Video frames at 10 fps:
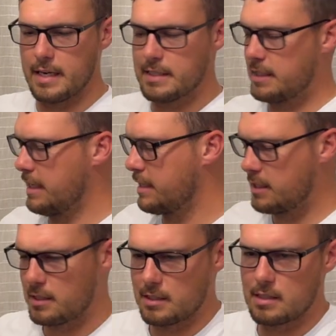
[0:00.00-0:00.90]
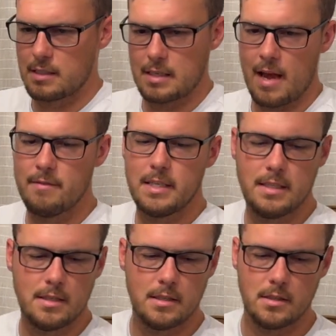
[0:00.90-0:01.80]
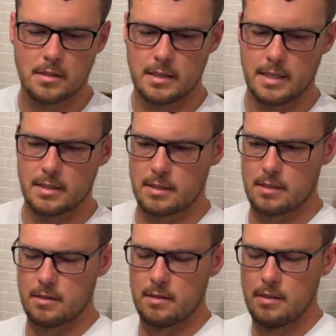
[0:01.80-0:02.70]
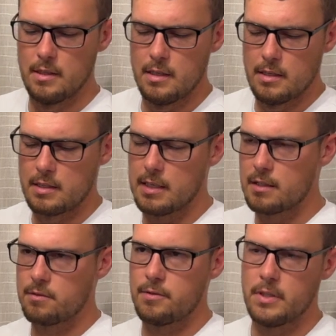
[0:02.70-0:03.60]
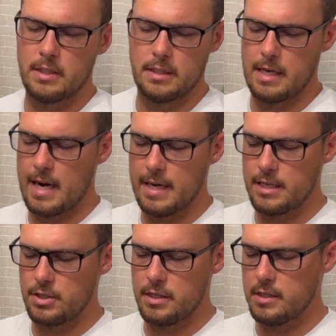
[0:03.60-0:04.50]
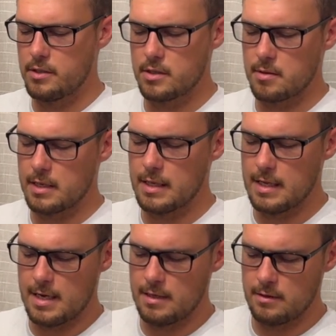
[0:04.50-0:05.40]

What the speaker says: 6'7" or 6 foot 9 inches or something like that.